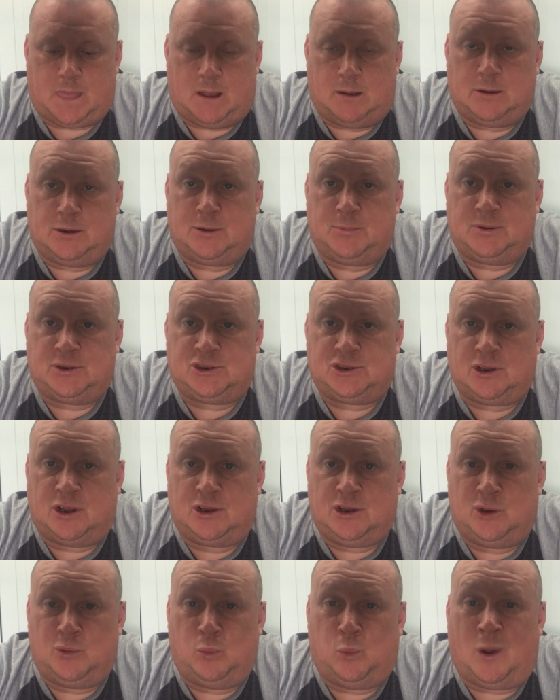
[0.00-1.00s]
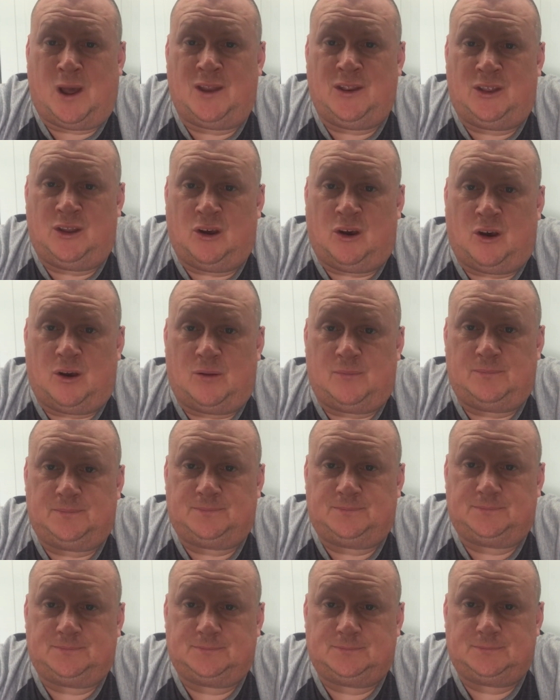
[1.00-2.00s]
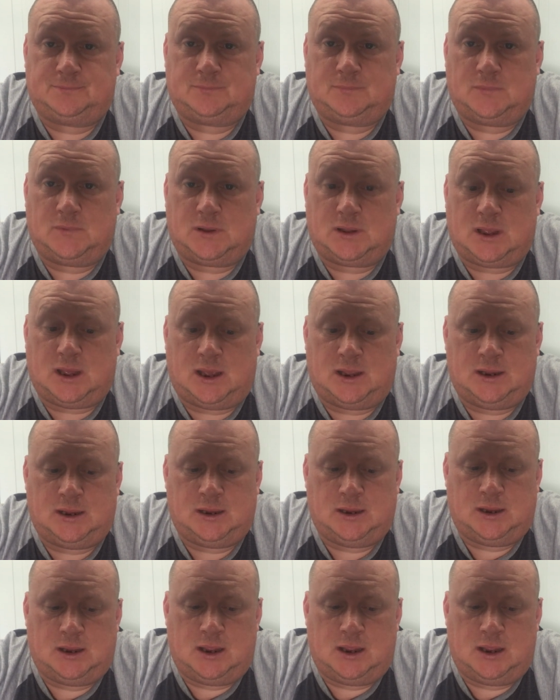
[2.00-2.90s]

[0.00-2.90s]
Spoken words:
going to be showing you one knot. Okay,